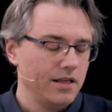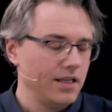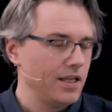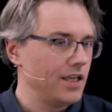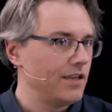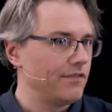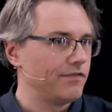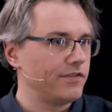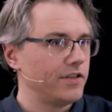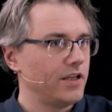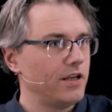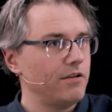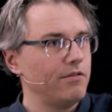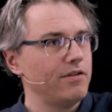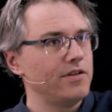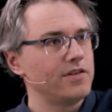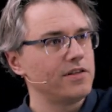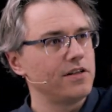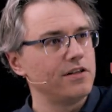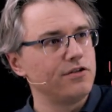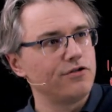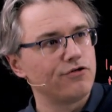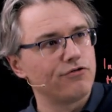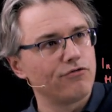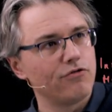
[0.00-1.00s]
If there is
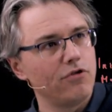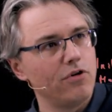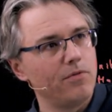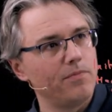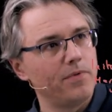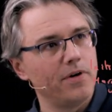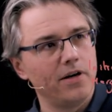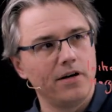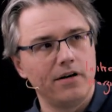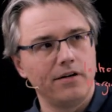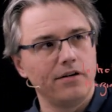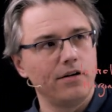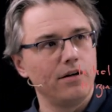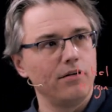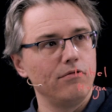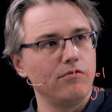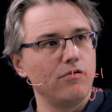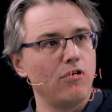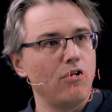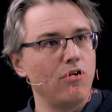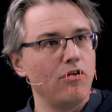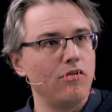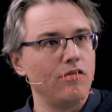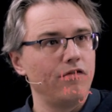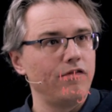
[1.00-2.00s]
a drop, I don't know,
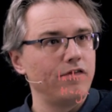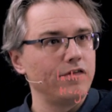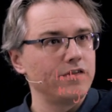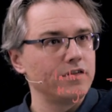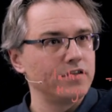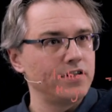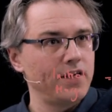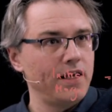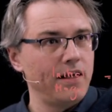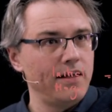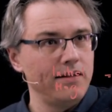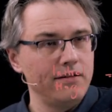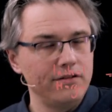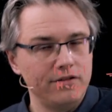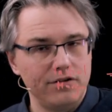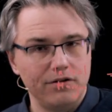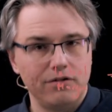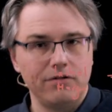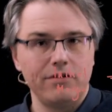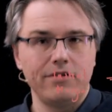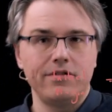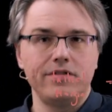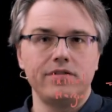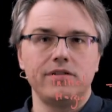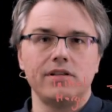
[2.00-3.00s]
of
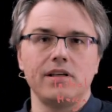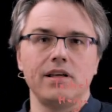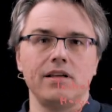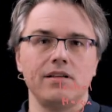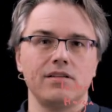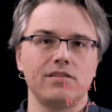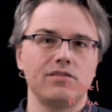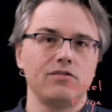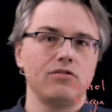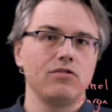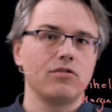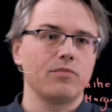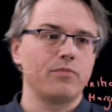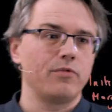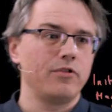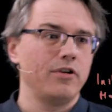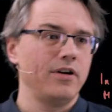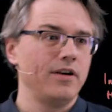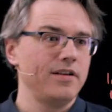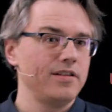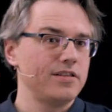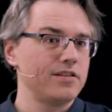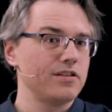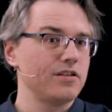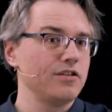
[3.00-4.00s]
$10 in stock
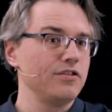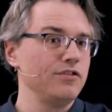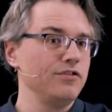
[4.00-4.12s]
price,